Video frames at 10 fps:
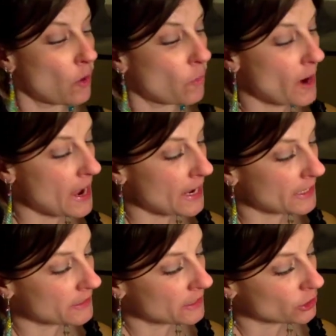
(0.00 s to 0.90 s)

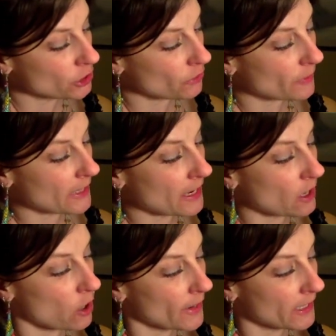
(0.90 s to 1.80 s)
when she would get
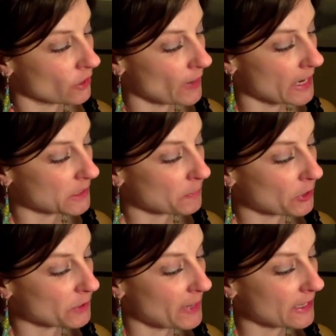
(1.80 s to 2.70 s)
going in the right
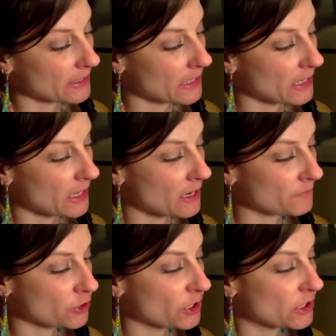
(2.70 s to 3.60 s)

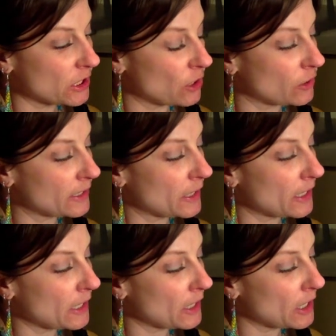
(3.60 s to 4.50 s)
perspective. She's the
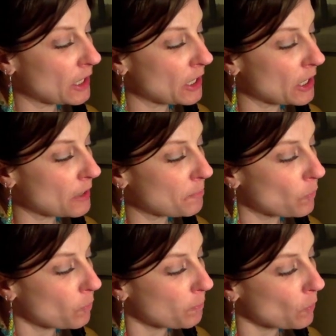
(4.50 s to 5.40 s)
only
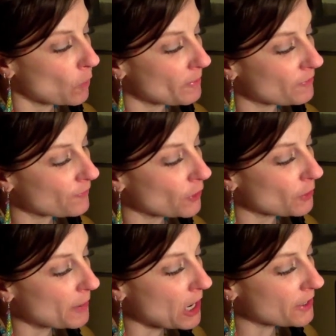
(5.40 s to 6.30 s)
woman for
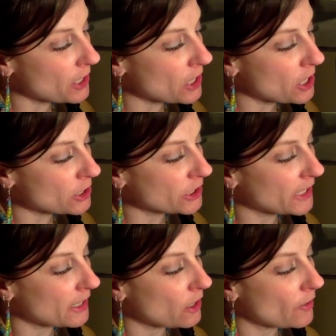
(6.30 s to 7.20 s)
her partner. She'd
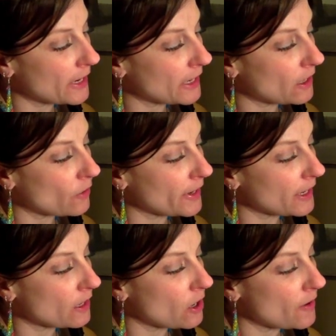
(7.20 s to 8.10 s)
get going, get going,
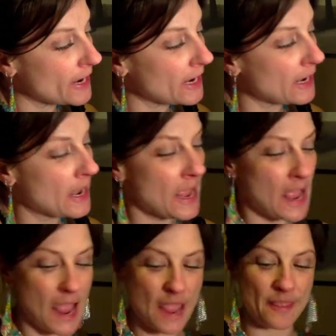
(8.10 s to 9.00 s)
get going.
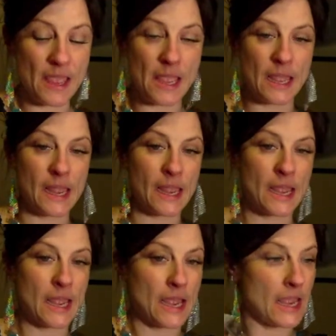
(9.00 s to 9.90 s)
And
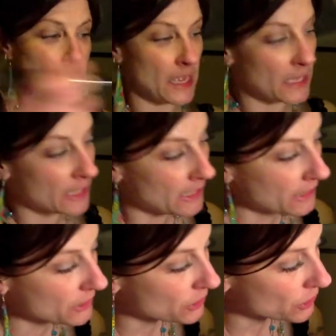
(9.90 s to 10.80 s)

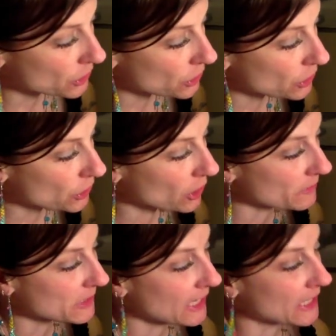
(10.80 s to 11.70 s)
then
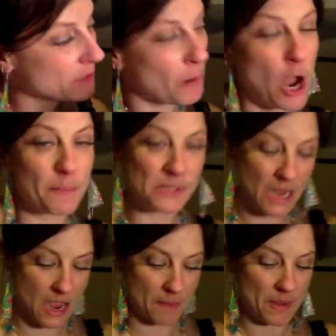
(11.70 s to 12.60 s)
circumstance pops
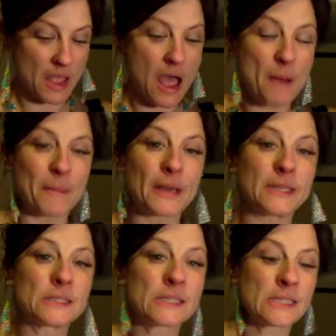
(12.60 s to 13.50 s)
up. But
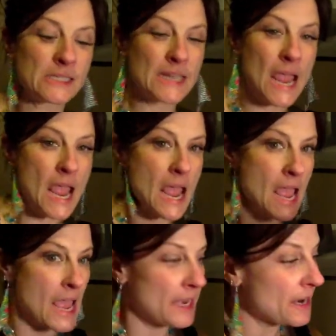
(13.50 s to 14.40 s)

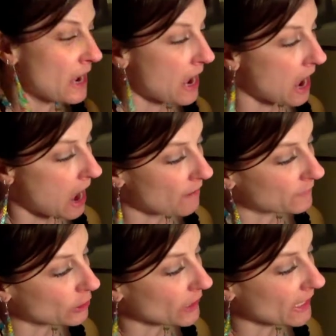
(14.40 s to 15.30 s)
instead of
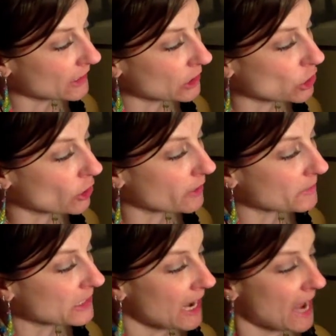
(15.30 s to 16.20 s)
looking at the
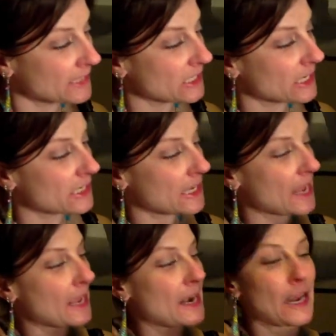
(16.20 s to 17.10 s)
circumstances
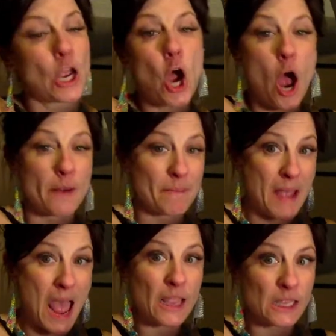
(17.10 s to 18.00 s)
and getting caught
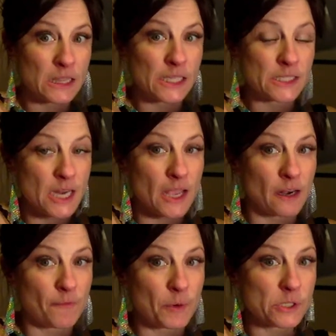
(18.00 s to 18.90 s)
back in these
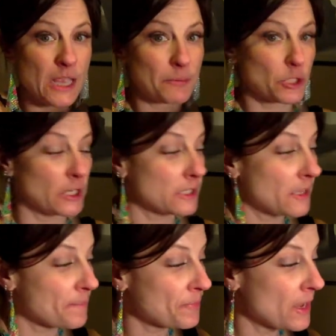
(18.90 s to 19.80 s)
negative
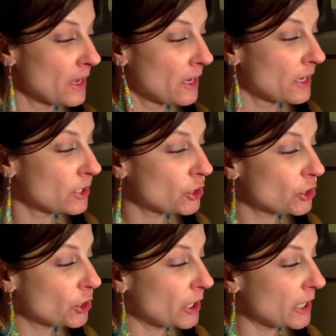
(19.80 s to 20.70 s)
perceptions,
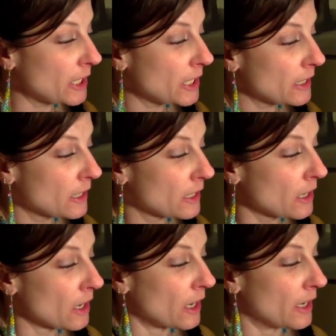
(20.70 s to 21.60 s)
she
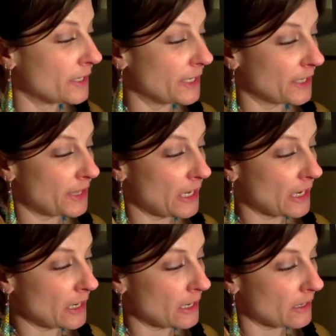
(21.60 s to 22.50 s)
did
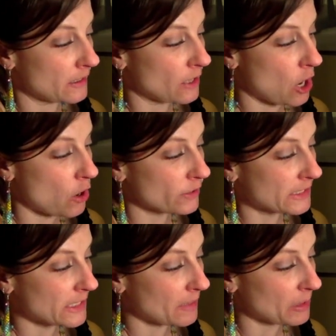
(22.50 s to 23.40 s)
the, you know,
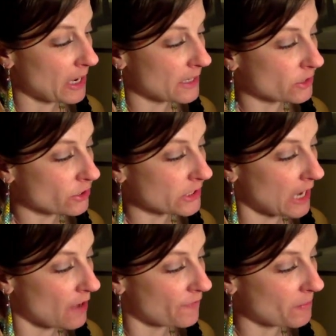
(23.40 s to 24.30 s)
stabilized
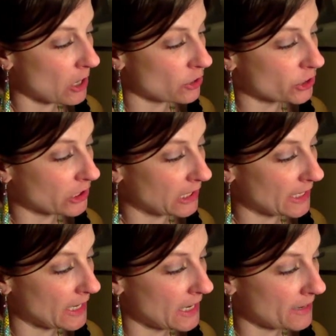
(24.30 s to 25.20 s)
herself
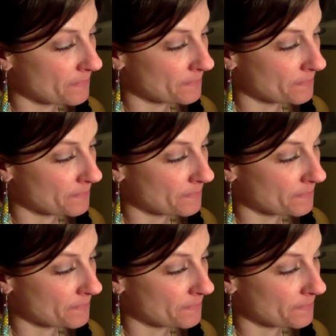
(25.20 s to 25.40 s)
emotionally,